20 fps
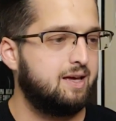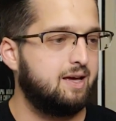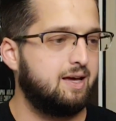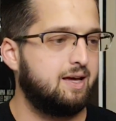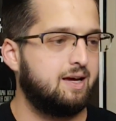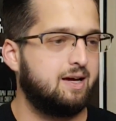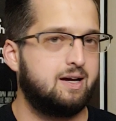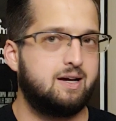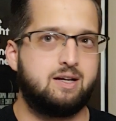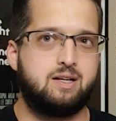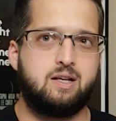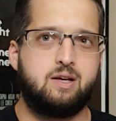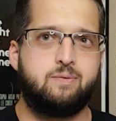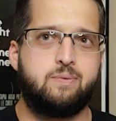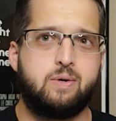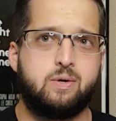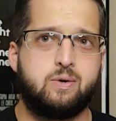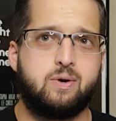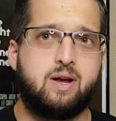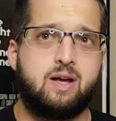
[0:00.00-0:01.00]
And
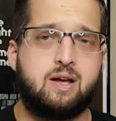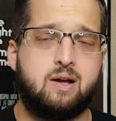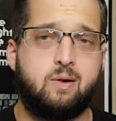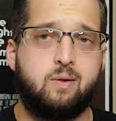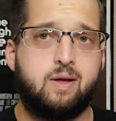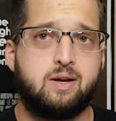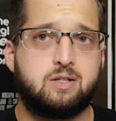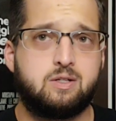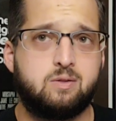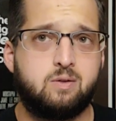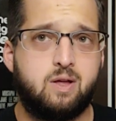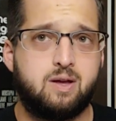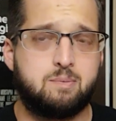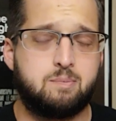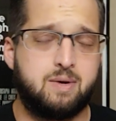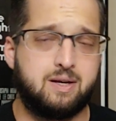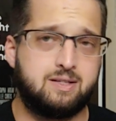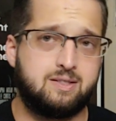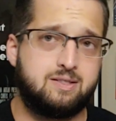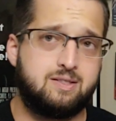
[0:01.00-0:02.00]
if you're a collector
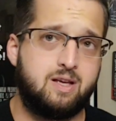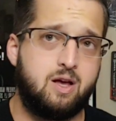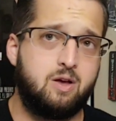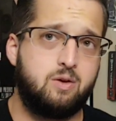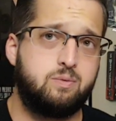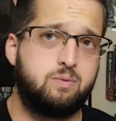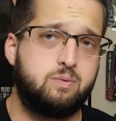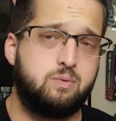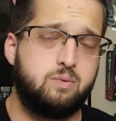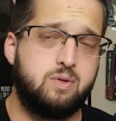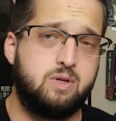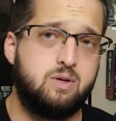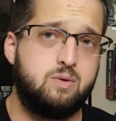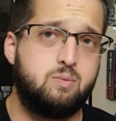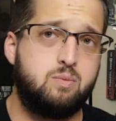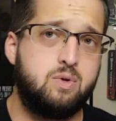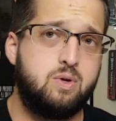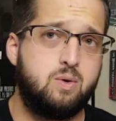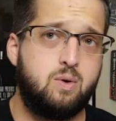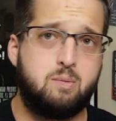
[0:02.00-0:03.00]
like myself, you
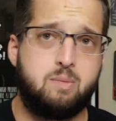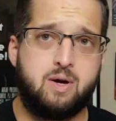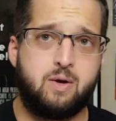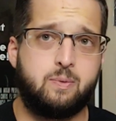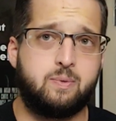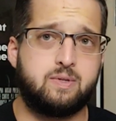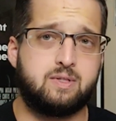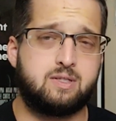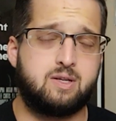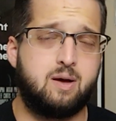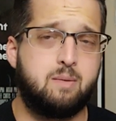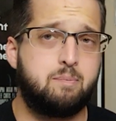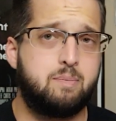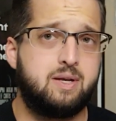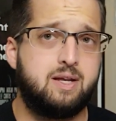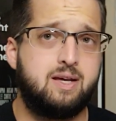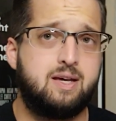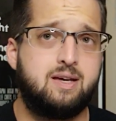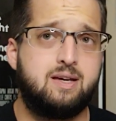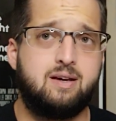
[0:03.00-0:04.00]
knew about this
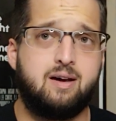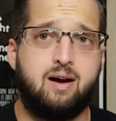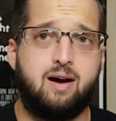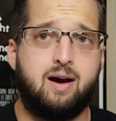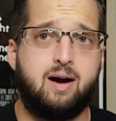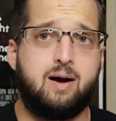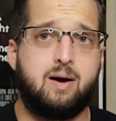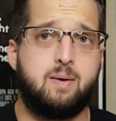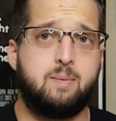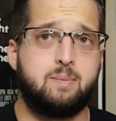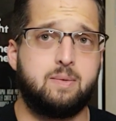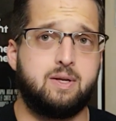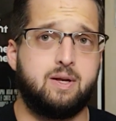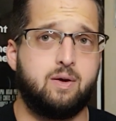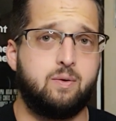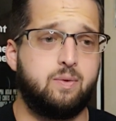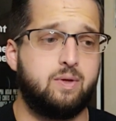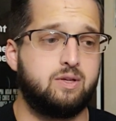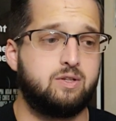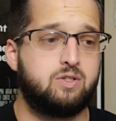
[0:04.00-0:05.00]
company. You
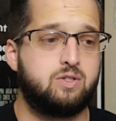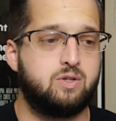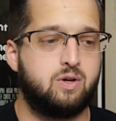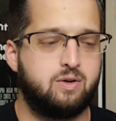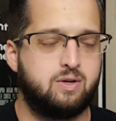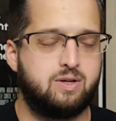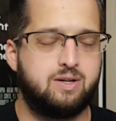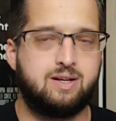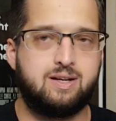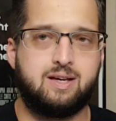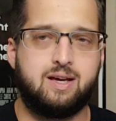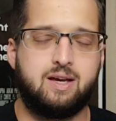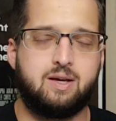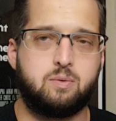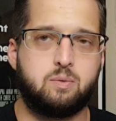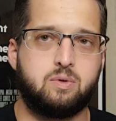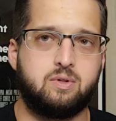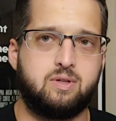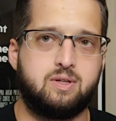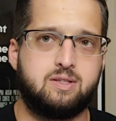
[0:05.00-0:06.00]
know, they started
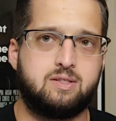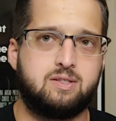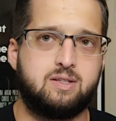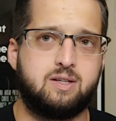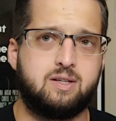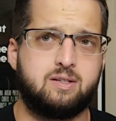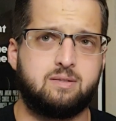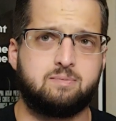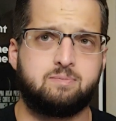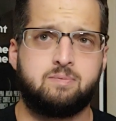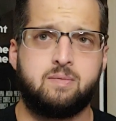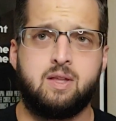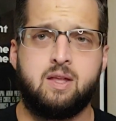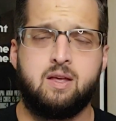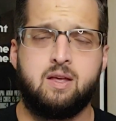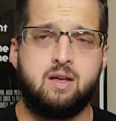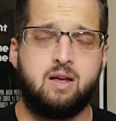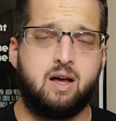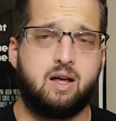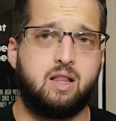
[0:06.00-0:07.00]
again releasing
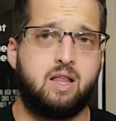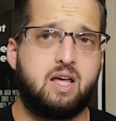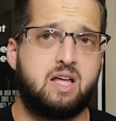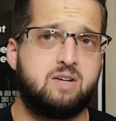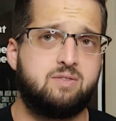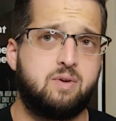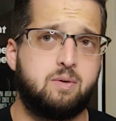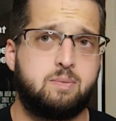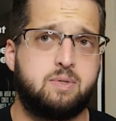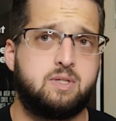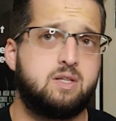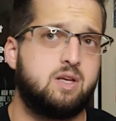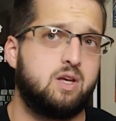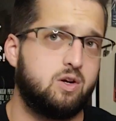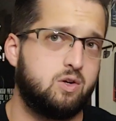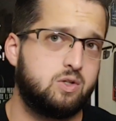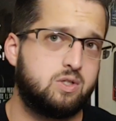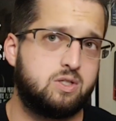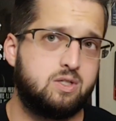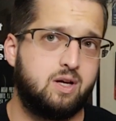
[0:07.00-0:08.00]
a lot of
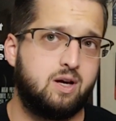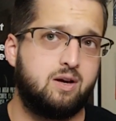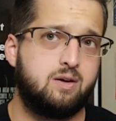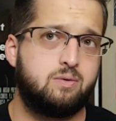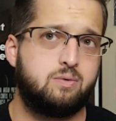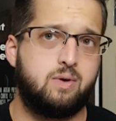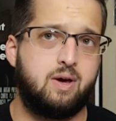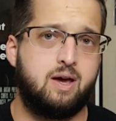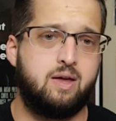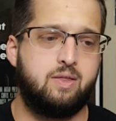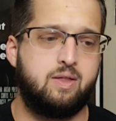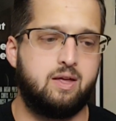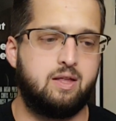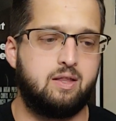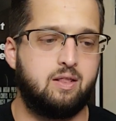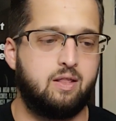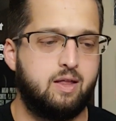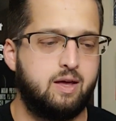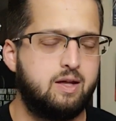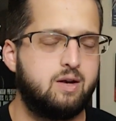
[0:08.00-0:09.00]
obscure stuff, and
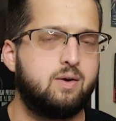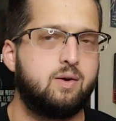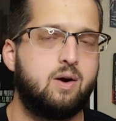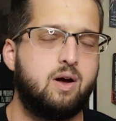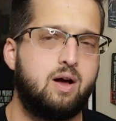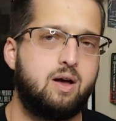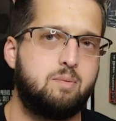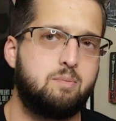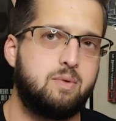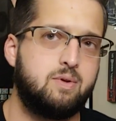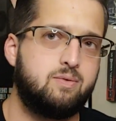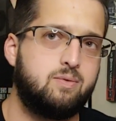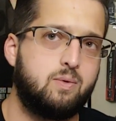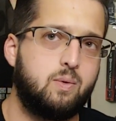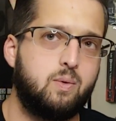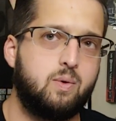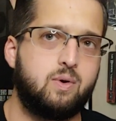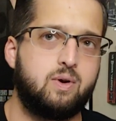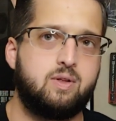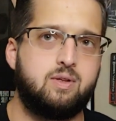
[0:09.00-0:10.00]
then later on,
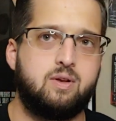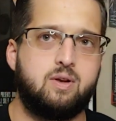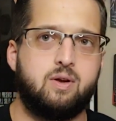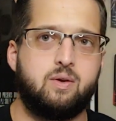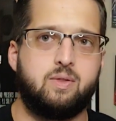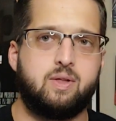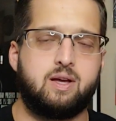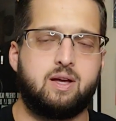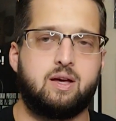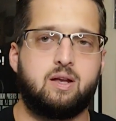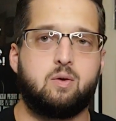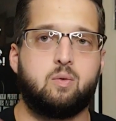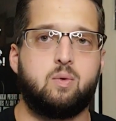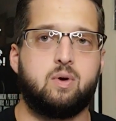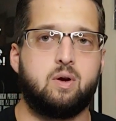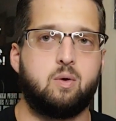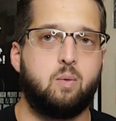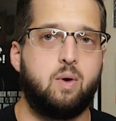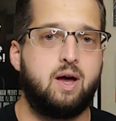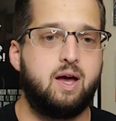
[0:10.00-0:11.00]
before, you know, they kind of
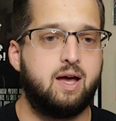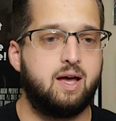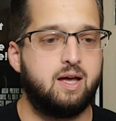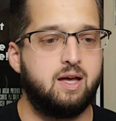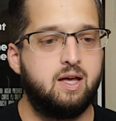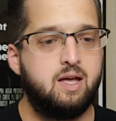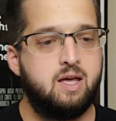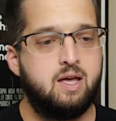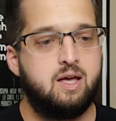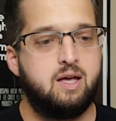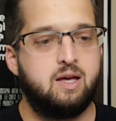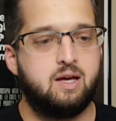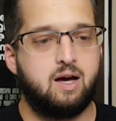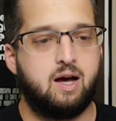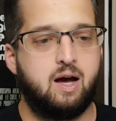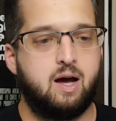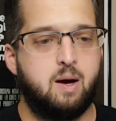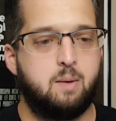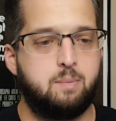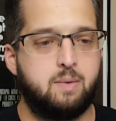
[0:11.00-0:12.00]
went away,
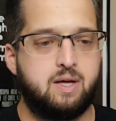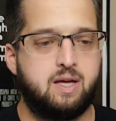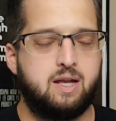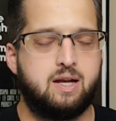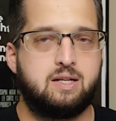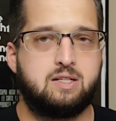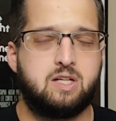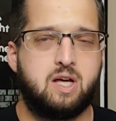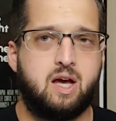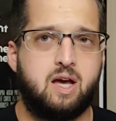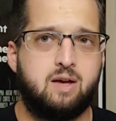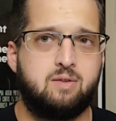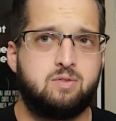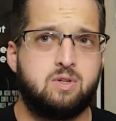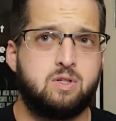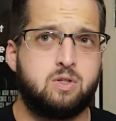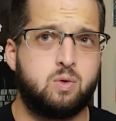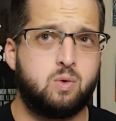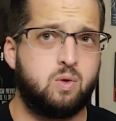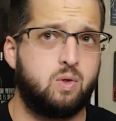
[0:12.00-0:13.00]
they kind of dived
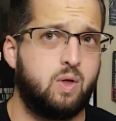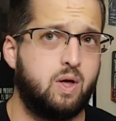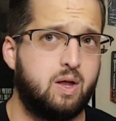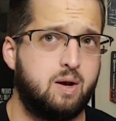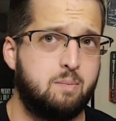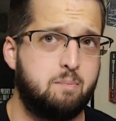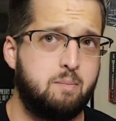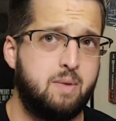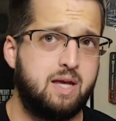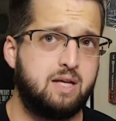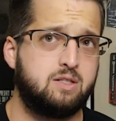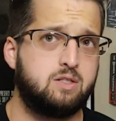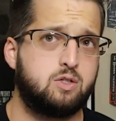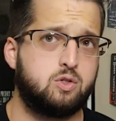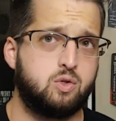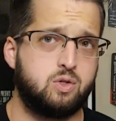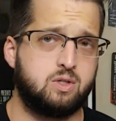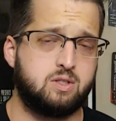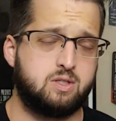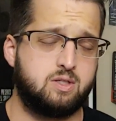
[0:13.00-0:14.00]
into a lot of
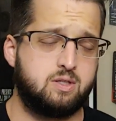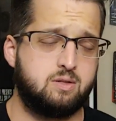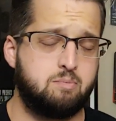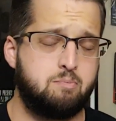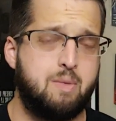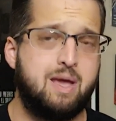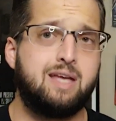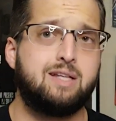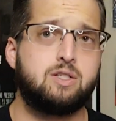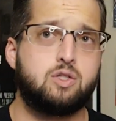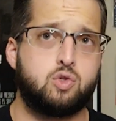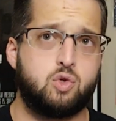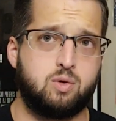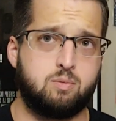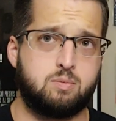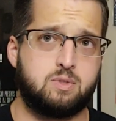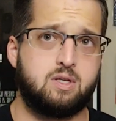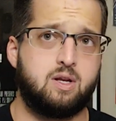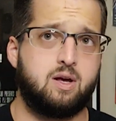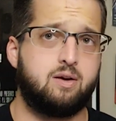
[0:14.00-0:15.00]
mainstream
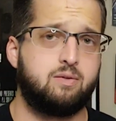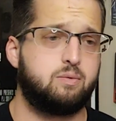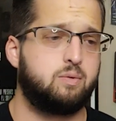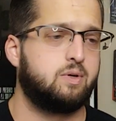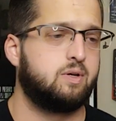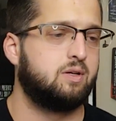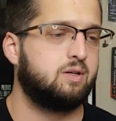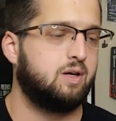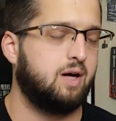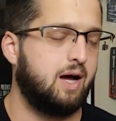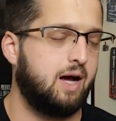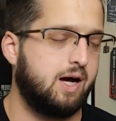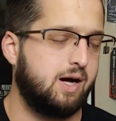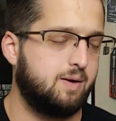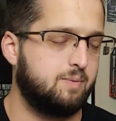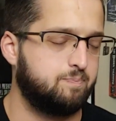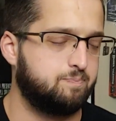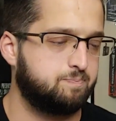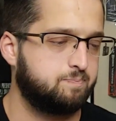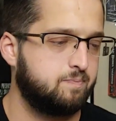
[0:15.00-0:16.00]
stuff.
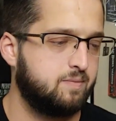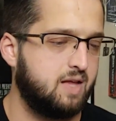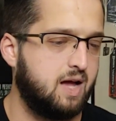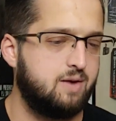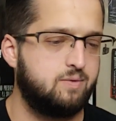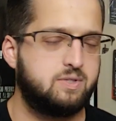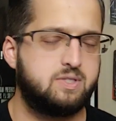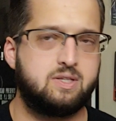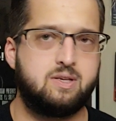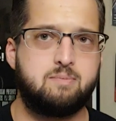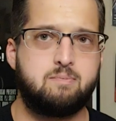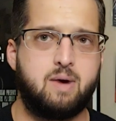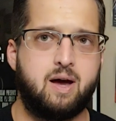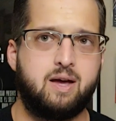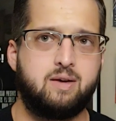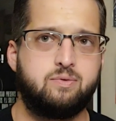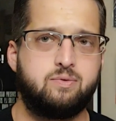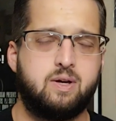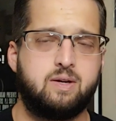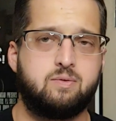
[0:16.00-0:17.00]
Obviously,
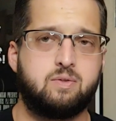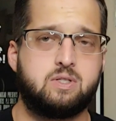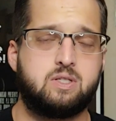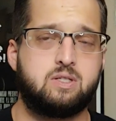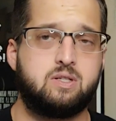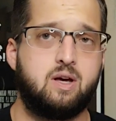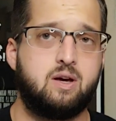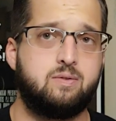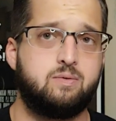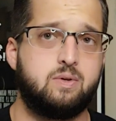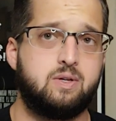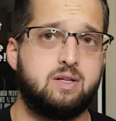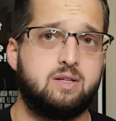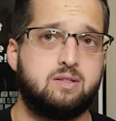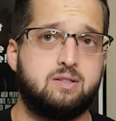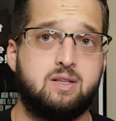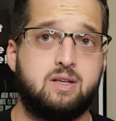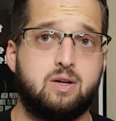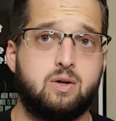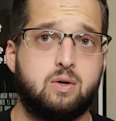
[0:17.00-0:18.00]
my favorite stuff
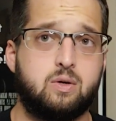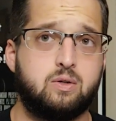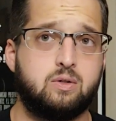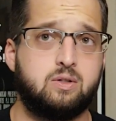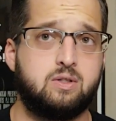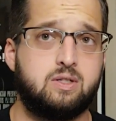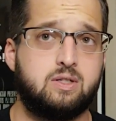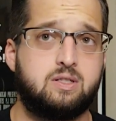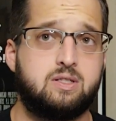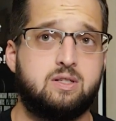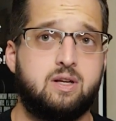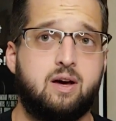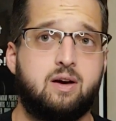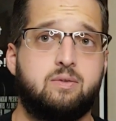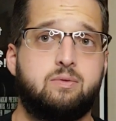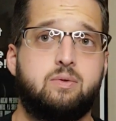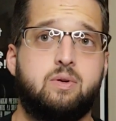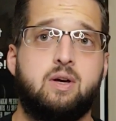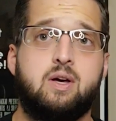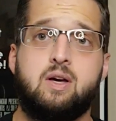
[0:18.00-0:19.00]
is the early
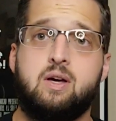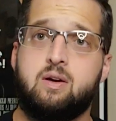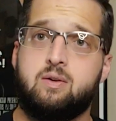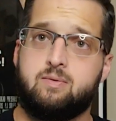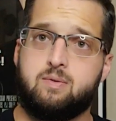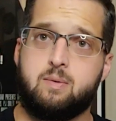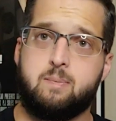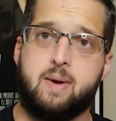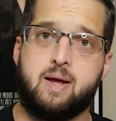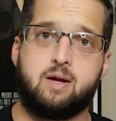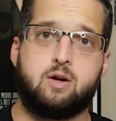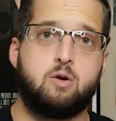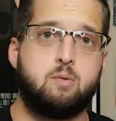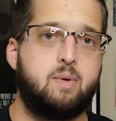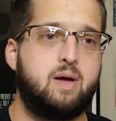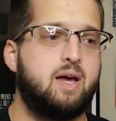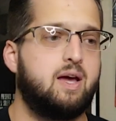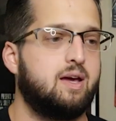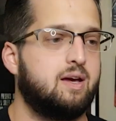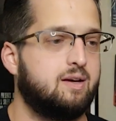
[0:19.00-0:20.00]
stuff from Anchor
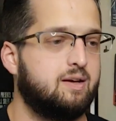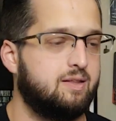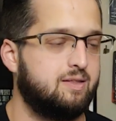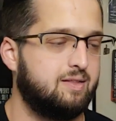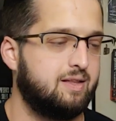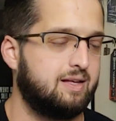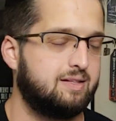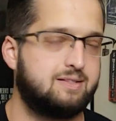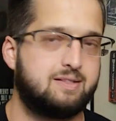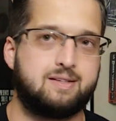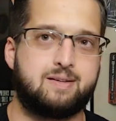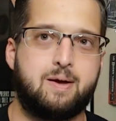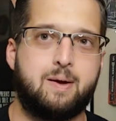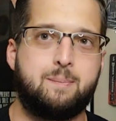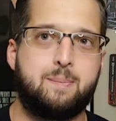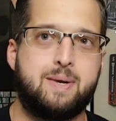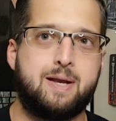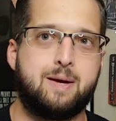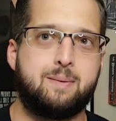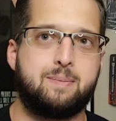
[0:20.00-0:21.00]
Bay, and that's the
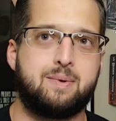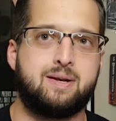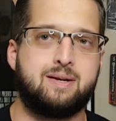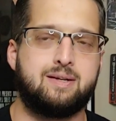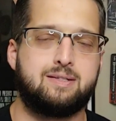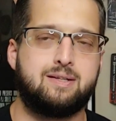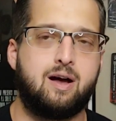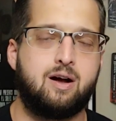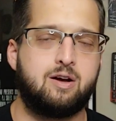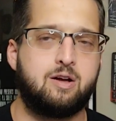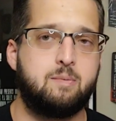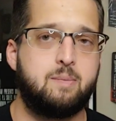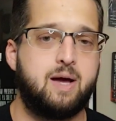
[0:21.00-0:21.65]
company I'm going to talk